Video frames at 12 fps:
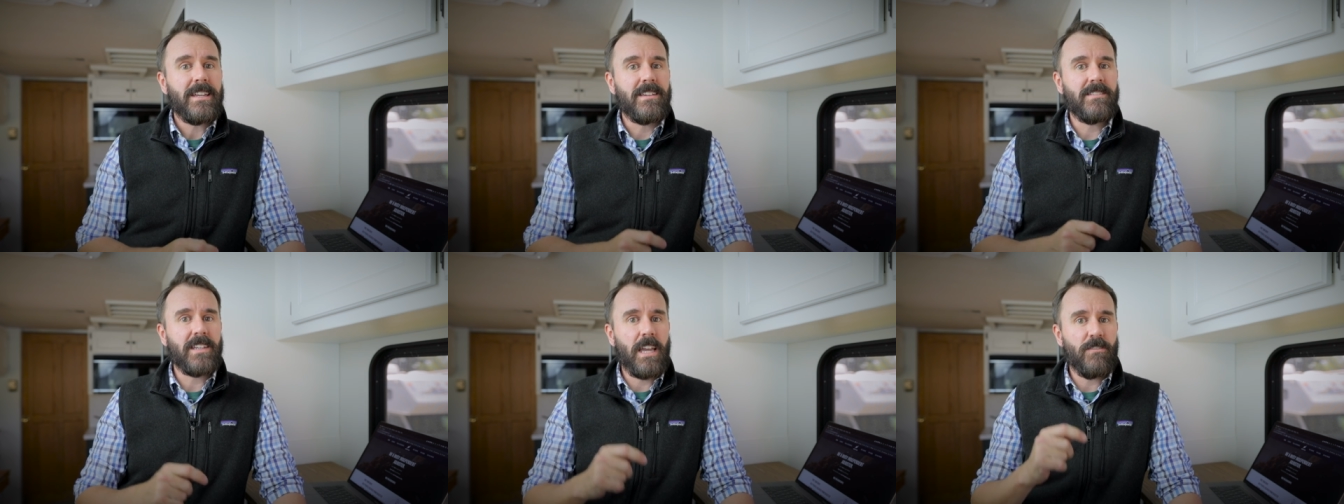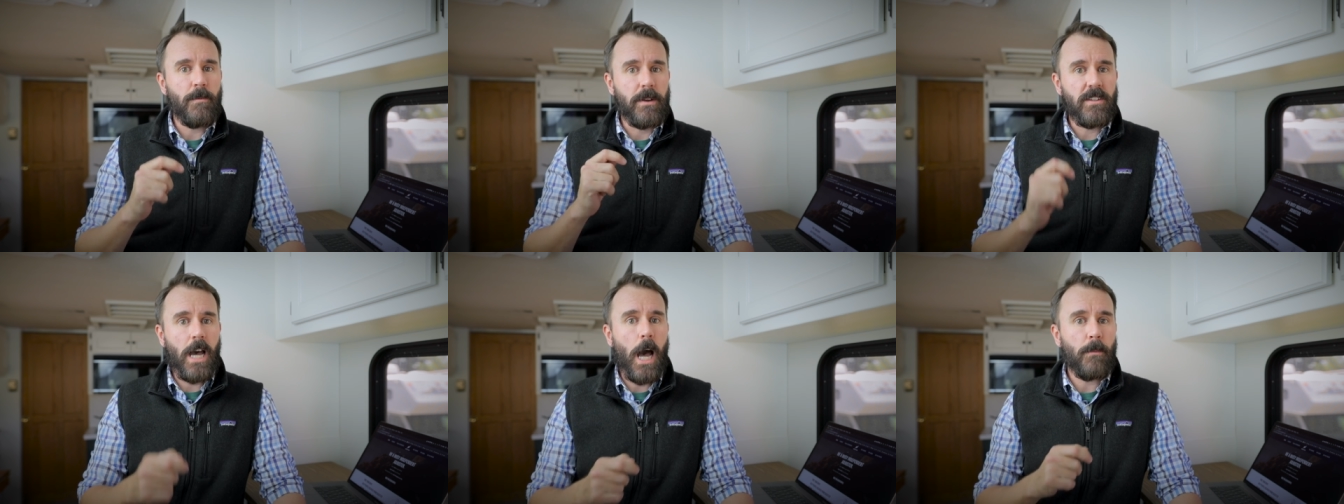is to give them
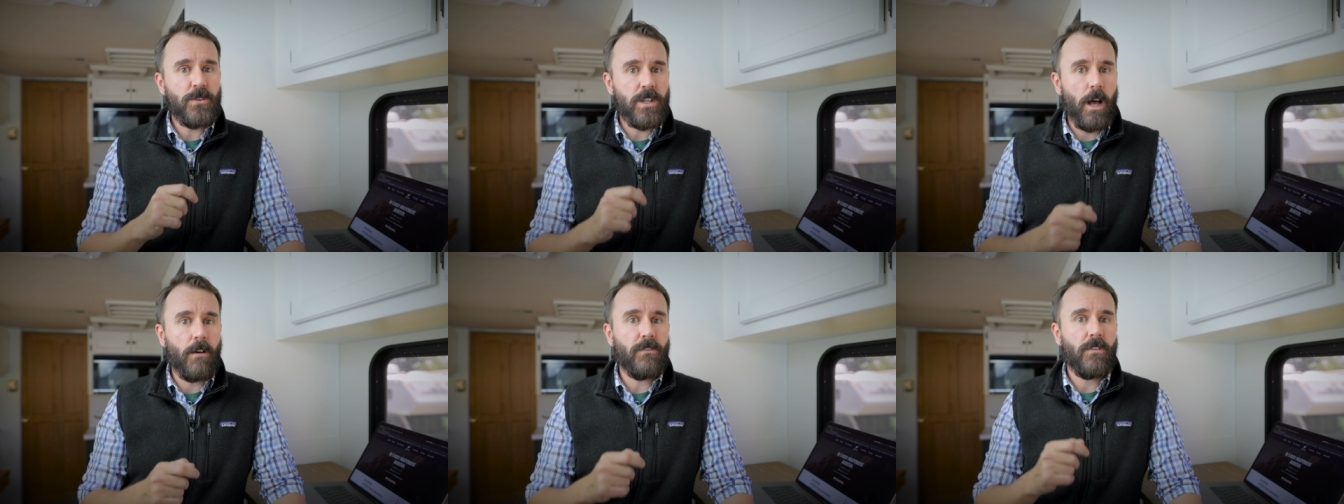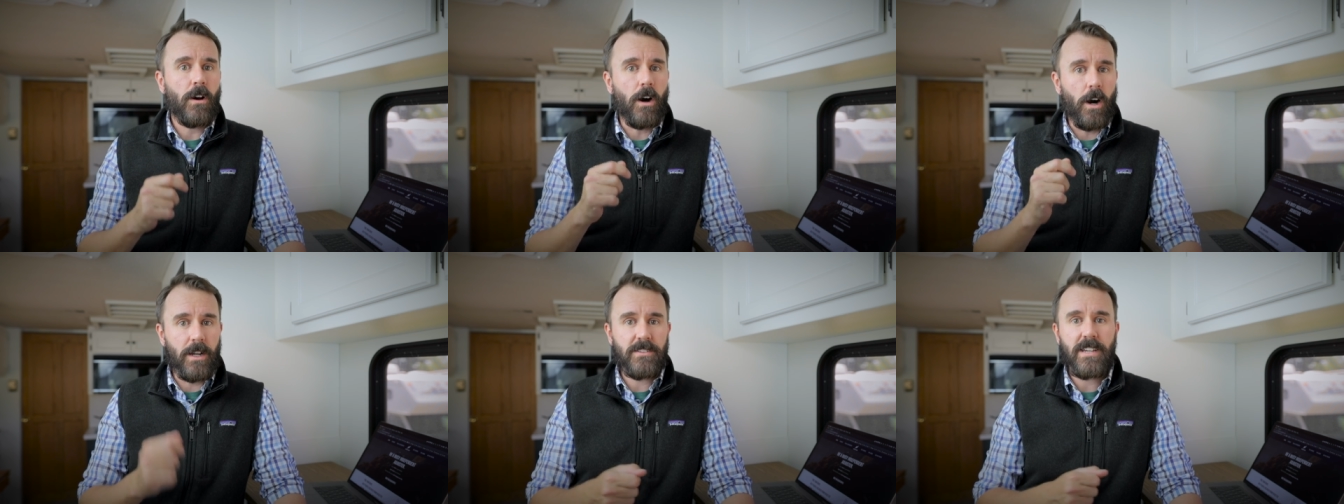a top shelf
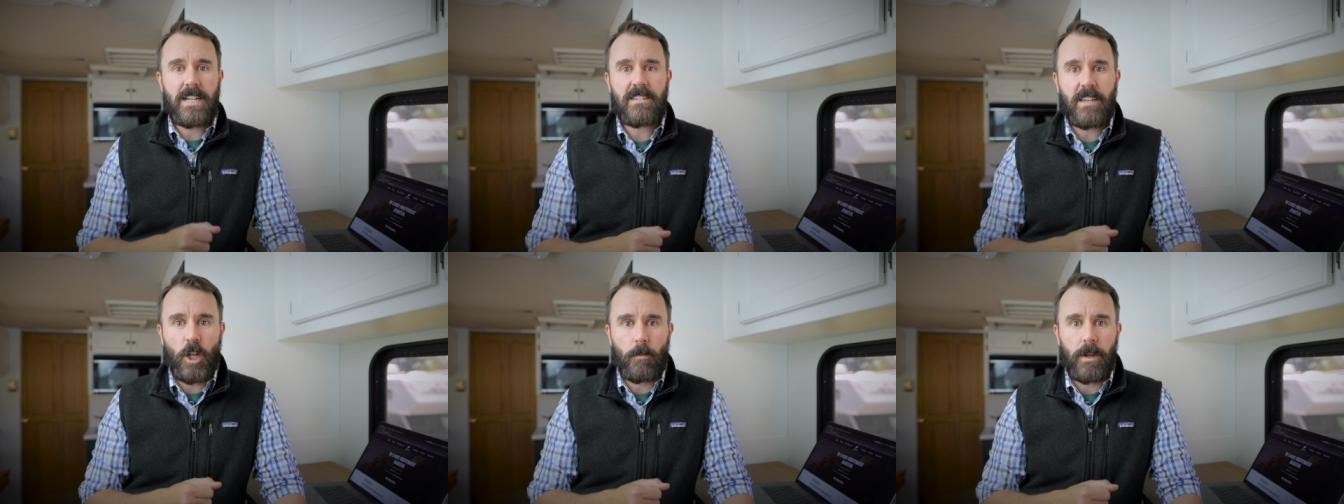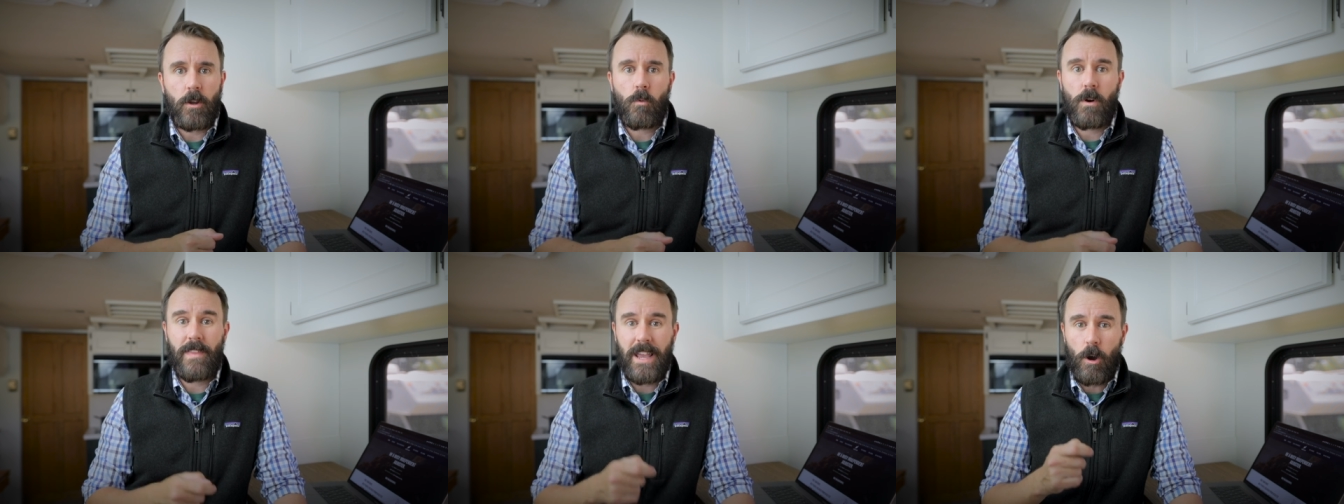on-site settlement
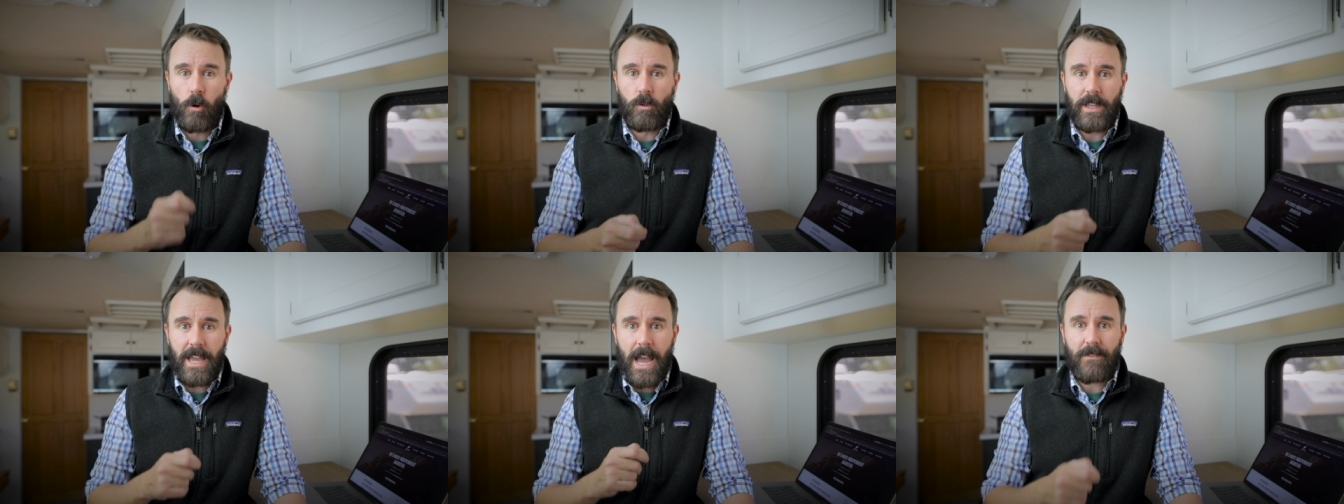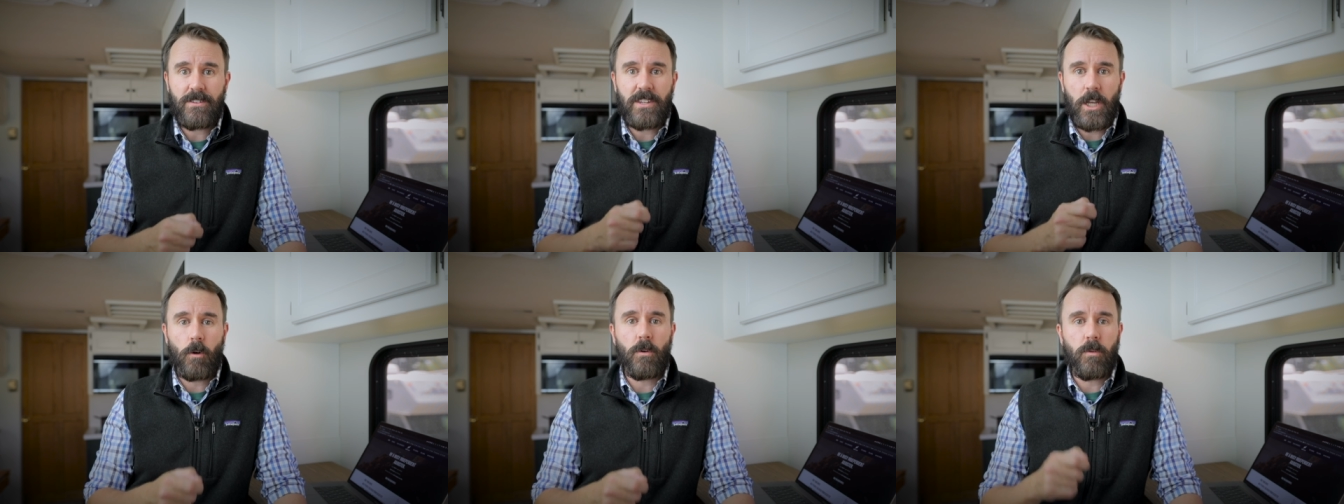where they only have to
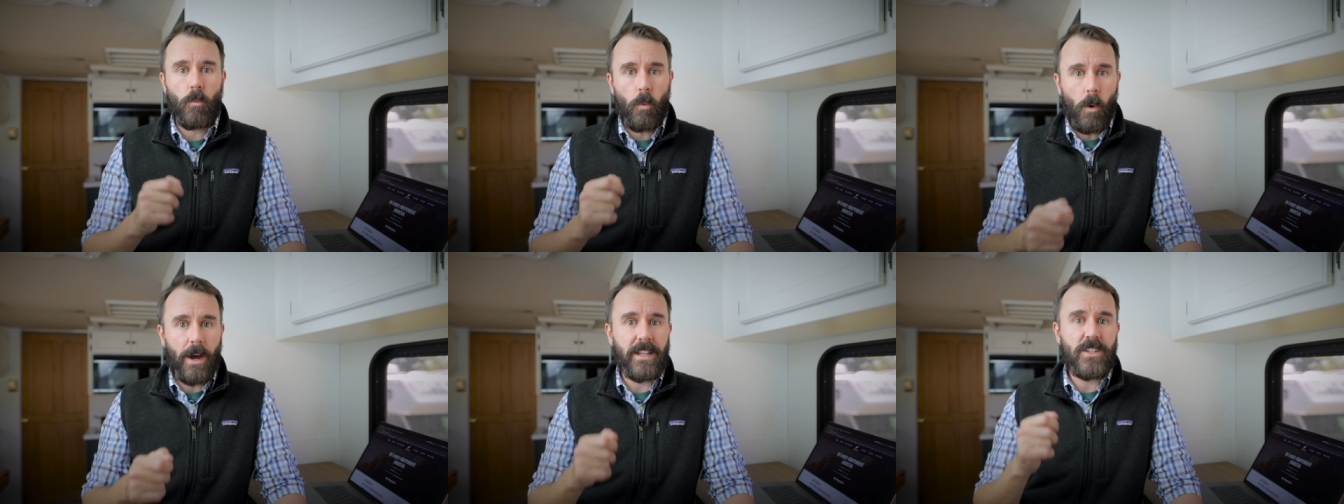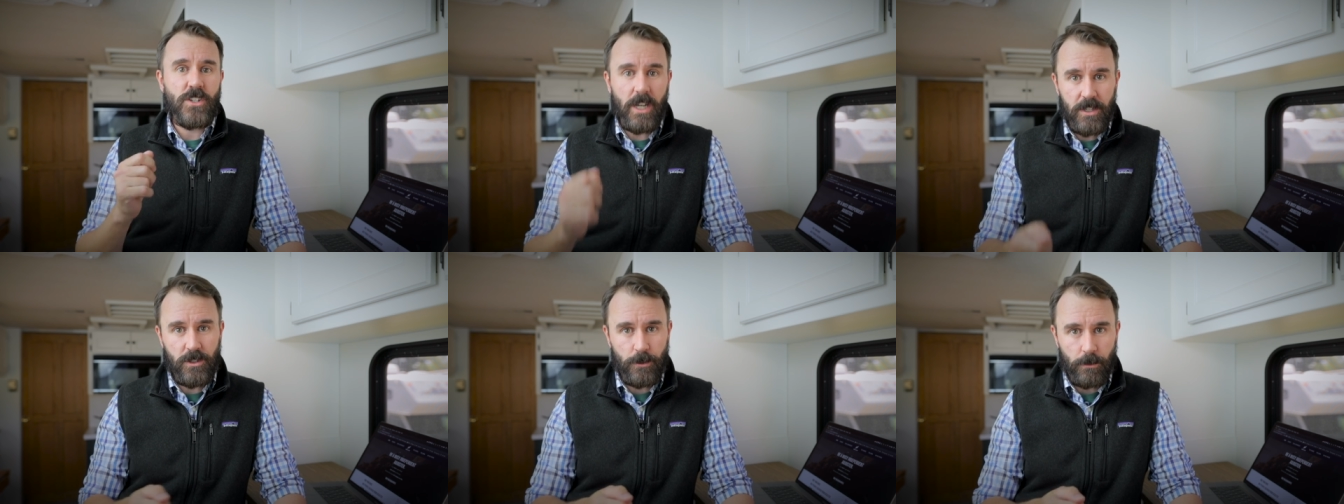deal with one
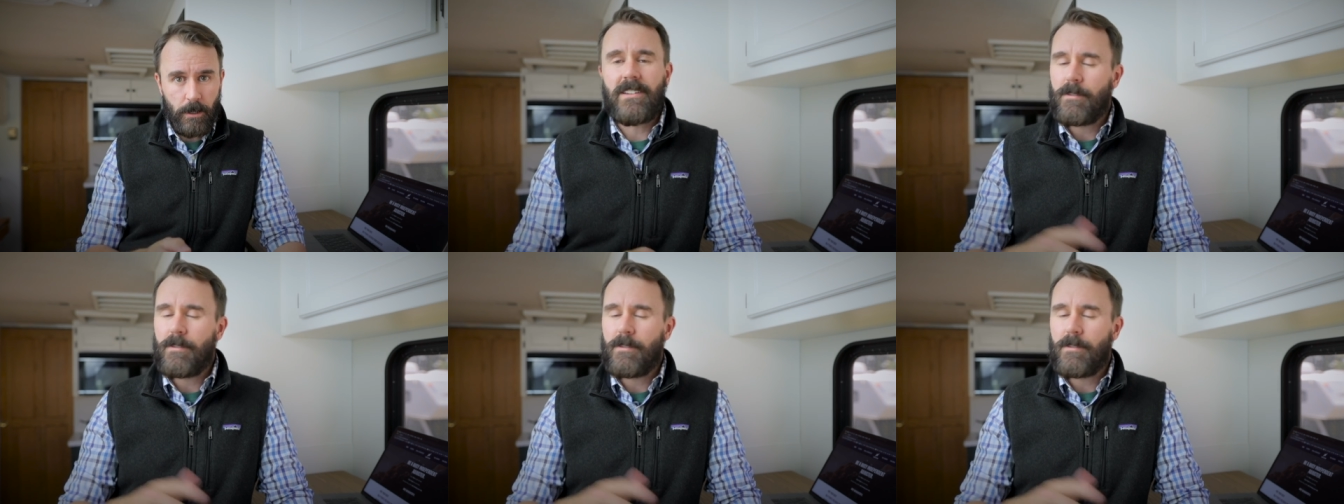adjuster.